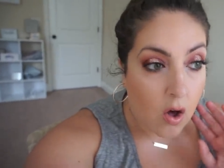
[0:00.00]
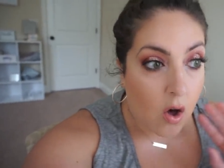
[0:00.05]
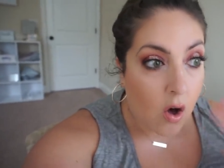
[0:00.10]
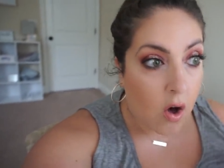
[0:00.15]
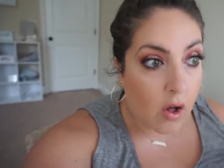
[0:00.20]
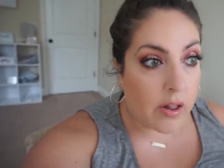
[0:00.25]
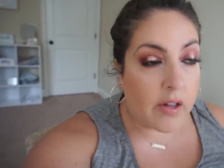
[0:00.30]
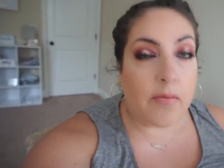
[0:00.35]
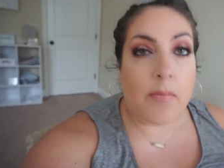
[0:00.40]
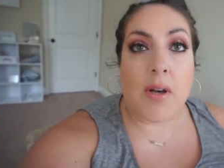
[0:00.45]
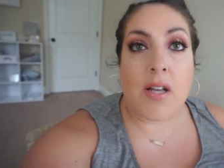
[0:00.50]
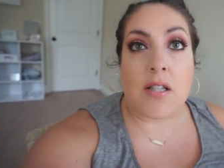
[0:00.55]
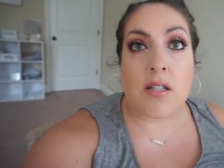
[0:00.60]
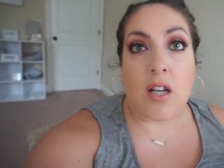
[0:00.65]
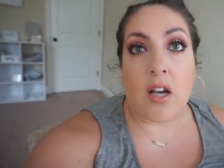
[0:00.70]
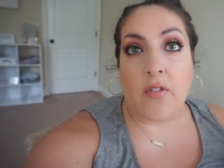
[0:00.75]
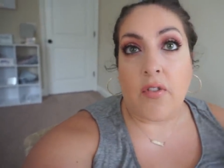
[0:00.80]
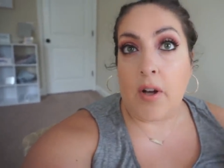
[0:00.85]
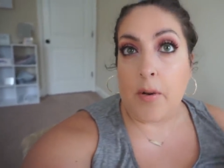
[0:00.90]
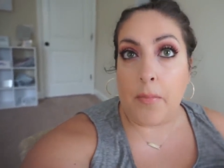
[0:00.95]
all of my
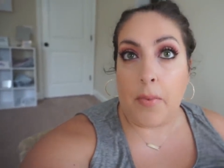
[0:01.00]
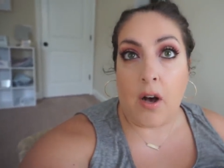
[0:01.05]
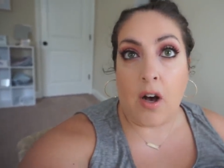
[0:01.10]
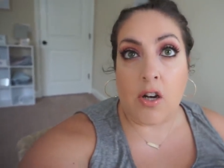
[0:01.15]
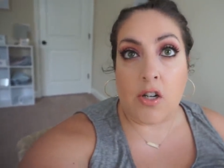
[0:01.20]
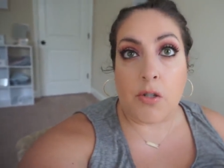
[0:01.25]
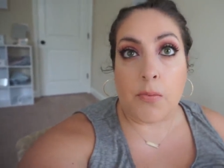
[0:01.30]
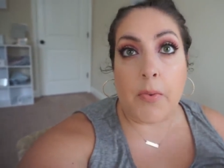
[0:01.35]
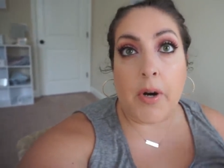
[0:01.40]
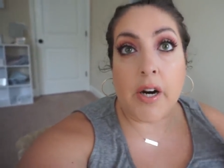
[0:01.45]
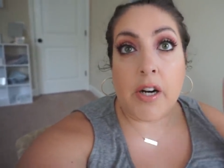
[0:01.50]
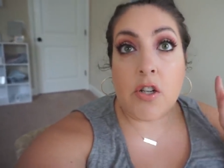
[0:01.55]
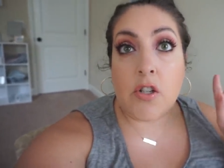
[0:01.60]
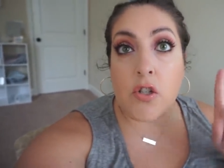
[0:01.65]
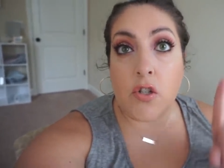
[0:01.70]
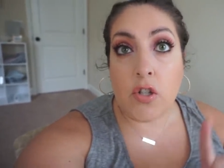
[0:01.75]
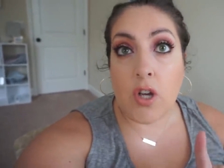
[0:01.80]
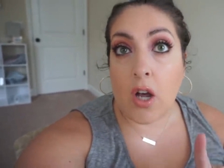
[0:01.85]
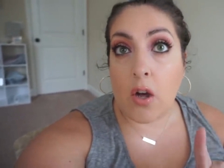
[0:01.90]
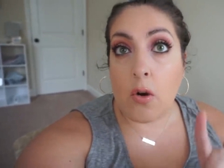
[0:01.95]
stuff on Poshmark
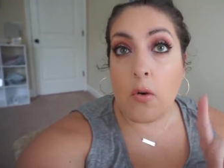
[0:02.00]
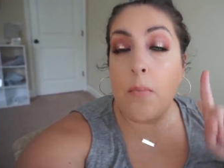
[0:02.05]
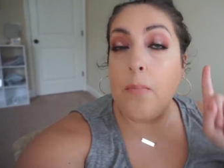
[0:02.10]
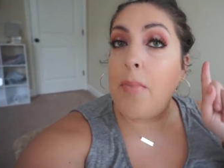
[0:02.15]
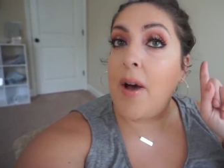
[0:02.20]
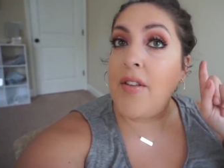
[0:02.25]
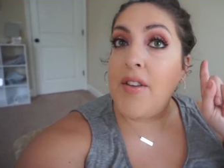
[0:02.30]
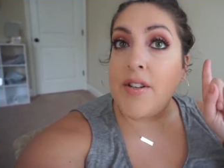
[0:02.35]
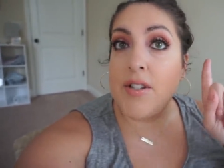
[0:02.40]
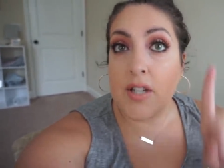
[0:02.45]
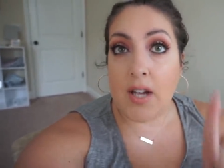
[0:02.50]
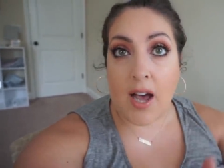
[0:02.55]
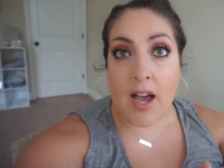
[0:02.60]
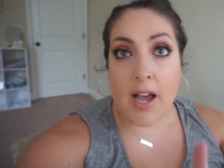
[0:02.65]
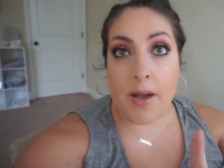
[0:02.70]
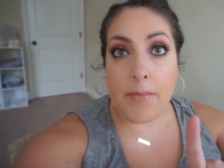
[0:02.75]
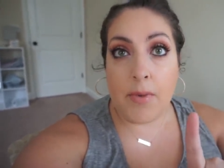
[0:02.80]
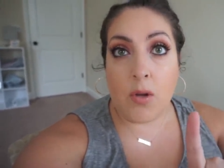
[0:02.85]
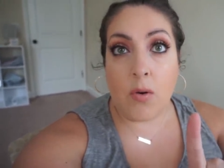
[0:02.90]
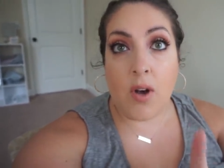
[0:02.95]
so by the
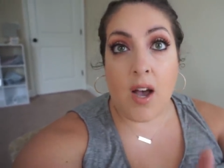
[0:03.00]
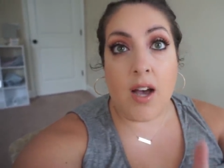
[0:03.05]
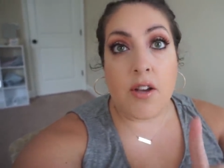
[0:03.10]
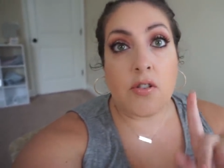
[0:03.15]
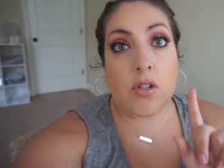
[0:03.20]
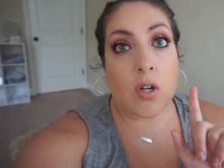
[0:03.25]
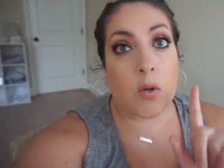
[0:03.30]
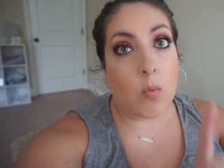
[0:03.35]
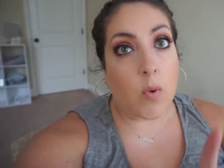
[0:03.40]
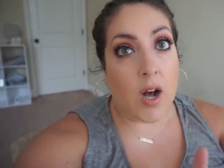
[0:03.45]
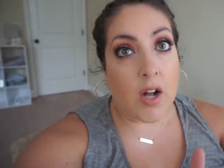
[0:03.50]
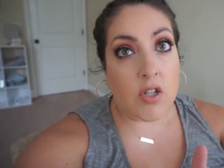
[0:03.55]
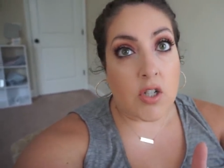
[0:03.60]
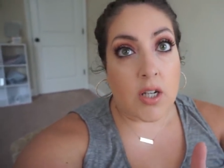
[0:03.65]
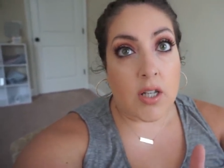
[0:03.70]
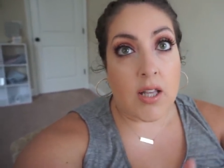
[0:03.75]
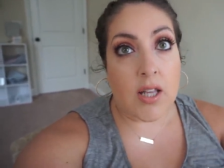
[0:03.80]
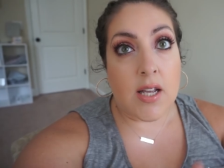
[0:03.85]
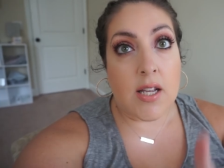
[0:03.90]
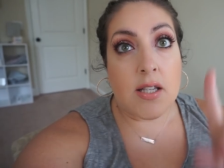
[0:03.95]
time you guys are
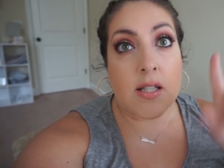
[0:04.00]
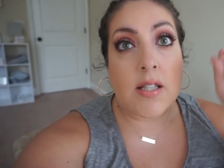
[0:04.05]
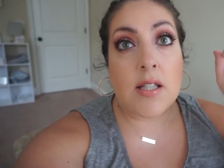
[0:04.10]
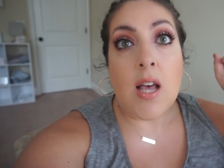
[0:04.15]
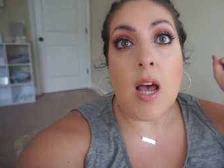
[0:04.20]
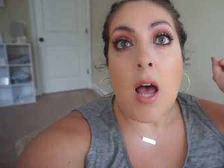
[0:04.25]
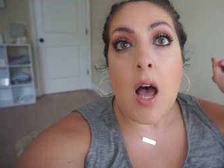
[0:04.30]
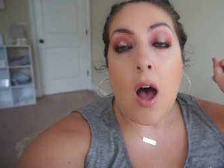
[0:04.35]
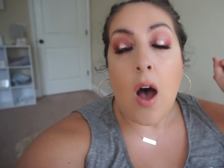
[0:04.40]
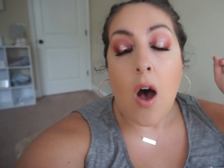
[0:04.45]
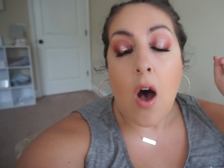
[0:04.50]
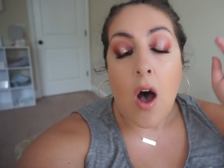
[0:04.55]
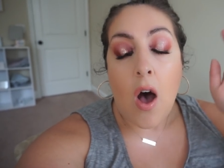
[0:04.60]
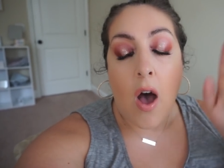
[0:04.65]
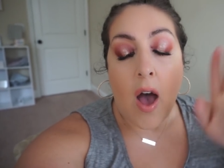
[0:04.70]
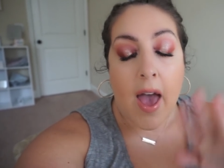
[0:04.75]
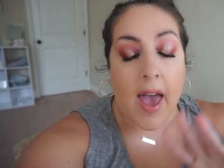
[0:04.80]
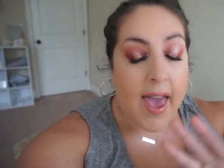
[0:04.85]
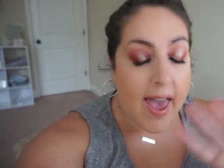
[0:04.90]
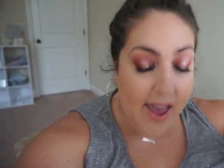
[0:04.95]
watching this
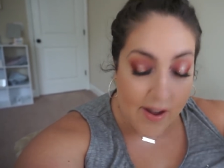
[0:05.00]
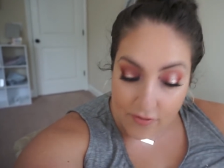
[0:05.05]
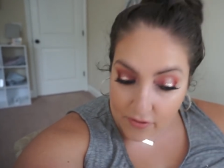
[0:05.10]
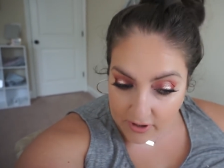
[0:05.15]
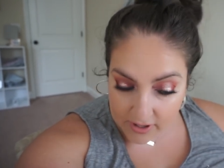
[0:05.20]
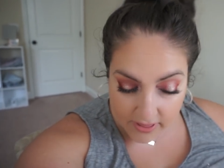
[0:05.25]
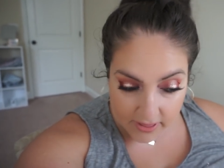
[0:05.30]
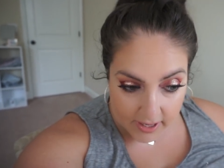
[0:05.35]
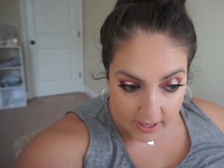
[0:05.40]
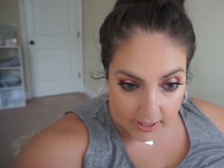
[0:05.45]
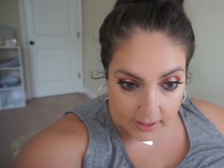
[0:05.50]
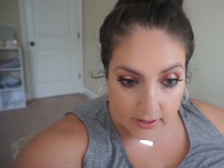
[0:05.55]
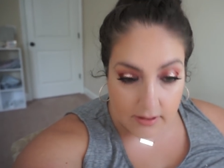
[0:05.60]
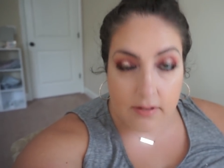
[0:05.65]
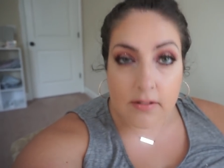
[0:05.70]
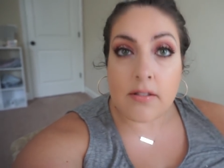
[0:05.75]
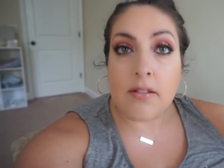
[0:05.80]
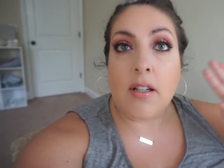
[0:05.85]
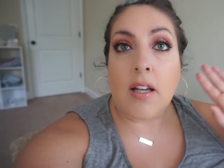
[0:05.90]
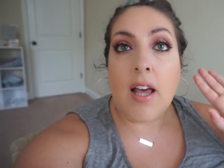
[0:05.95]
everything
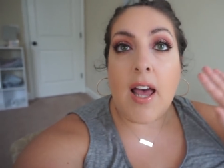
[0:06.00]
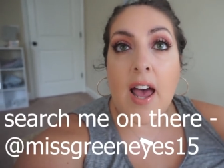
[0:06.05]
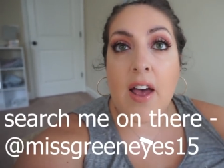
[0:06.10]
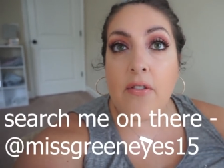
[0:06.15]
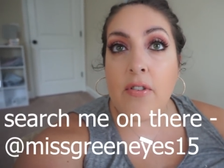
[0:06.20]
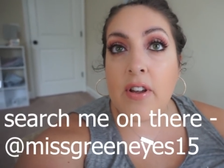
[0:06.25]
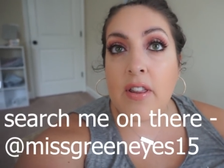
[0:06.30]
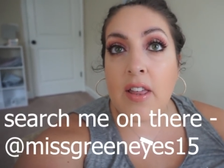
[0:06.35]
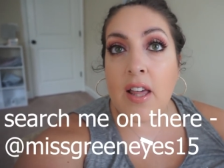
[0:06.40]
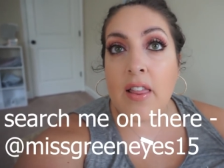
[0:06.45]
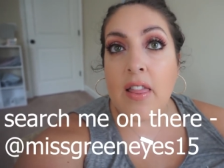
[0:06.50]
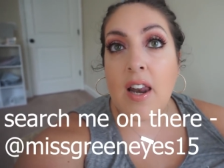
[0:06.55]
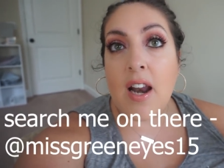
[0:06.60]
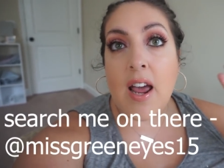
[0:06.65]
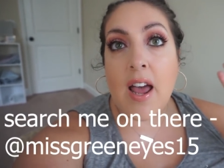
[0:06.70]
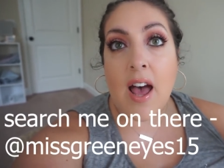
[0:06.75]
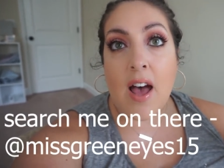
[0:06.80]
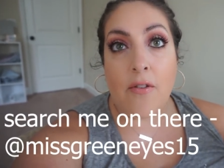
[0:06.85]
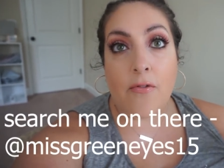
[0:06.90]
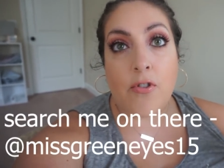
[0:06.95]
everything that I
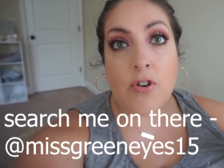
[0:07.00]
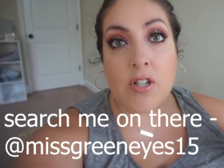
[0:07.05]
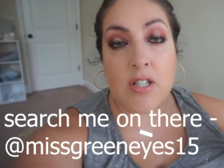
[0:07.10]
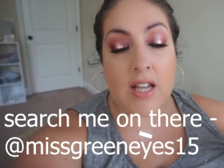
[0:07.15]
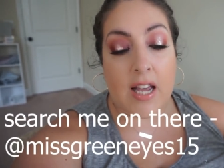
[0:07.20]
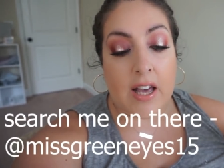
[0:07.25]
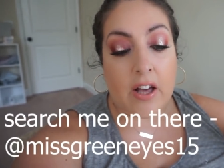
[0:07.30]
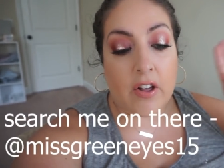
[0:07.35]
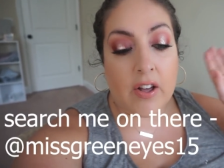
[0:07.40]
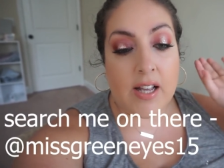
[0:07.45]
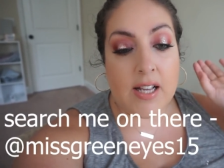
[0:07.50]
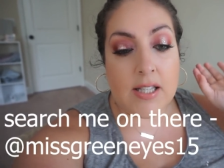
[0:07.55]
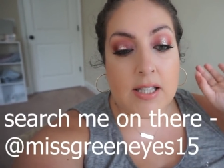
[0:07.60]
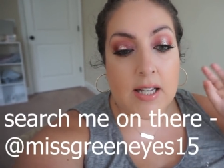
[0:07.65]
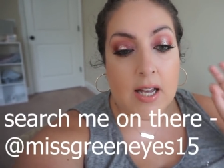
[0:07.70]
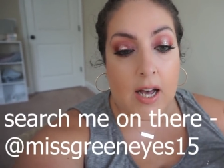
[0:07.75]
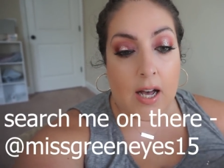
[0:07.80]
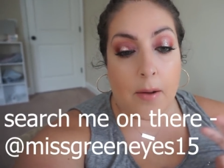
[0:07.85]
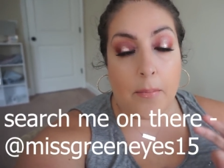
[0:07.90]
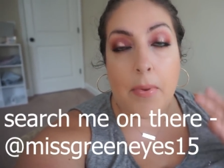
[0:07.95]
have for sale is
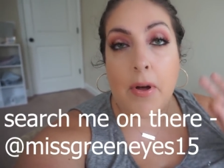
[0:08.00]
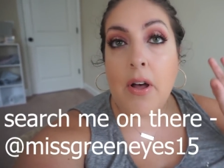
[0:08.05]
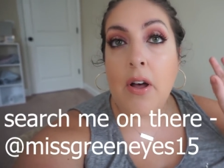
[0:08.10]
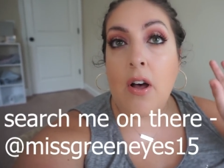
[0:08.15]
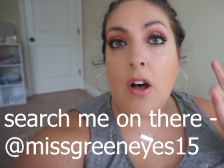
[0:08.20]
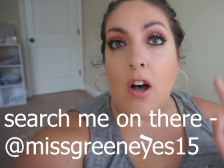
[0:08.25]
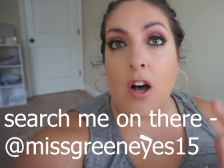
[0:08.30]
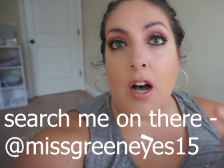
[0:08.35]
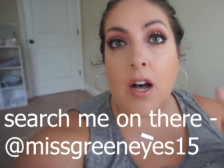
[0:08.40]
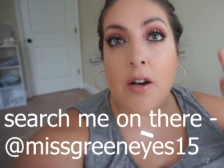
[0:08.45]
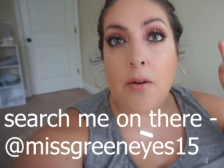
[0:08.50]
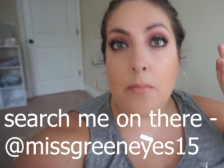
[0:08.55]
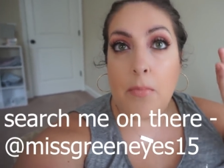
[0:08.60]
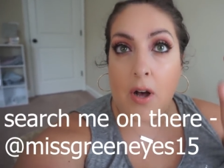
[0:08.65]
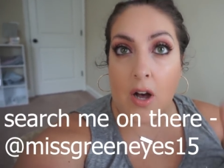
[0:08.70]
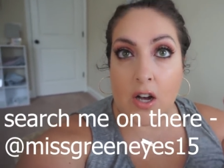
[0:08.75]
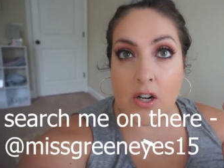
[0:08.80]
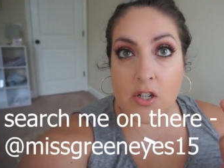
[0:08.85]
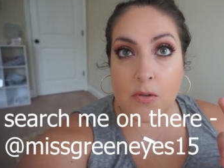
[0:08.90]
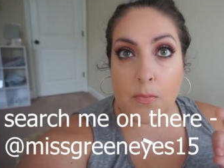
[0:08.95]
up on
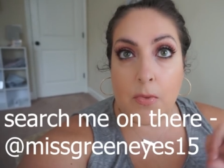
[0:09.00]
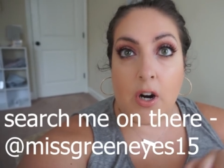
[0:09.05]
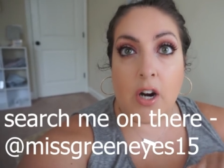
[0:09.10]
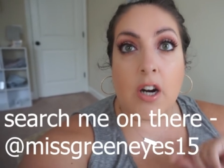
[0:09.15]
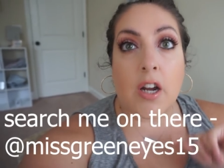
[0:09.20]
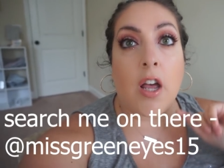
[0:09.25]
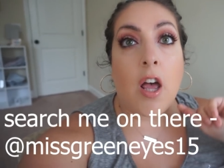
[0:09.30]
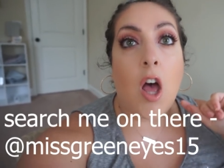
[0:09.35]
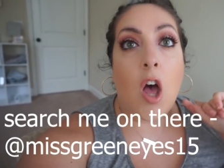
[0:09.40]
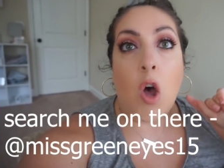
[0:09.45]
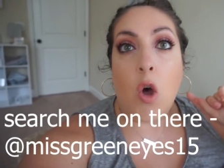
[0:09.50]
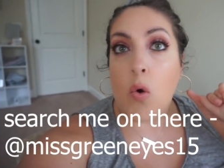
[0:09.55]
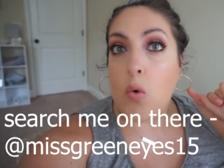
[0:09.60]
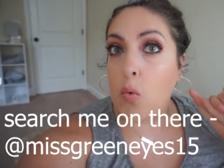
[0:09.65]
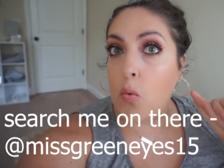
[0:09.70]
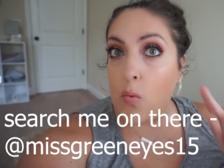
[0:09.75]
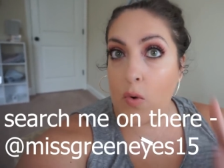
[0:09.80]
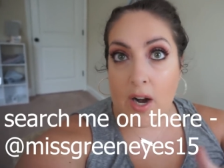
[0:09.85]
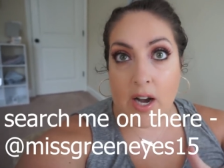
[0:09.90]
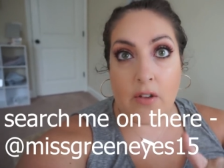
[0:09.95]
Poshmark
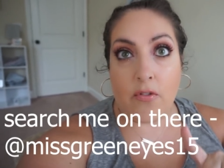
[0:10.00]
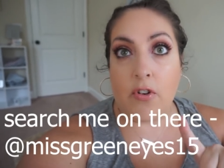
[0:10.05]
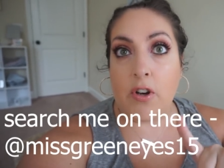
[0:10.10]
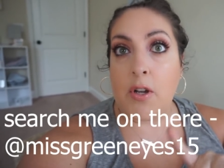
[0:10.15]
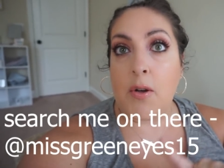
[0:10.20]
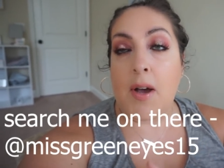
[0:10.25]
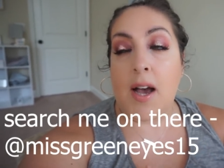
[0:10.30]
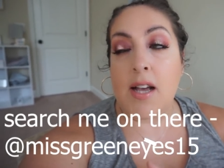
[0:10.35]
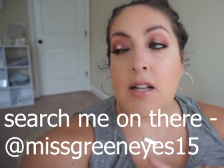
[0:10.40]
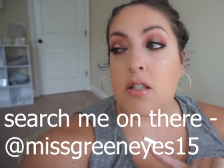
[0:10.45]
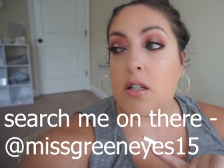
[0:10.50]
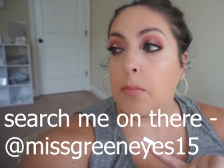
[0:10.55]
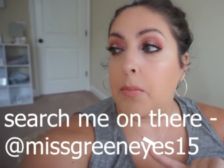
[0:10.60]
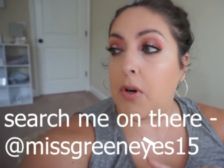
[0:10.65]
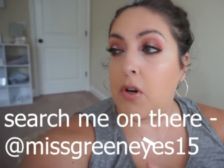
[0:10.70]
ready for you guys to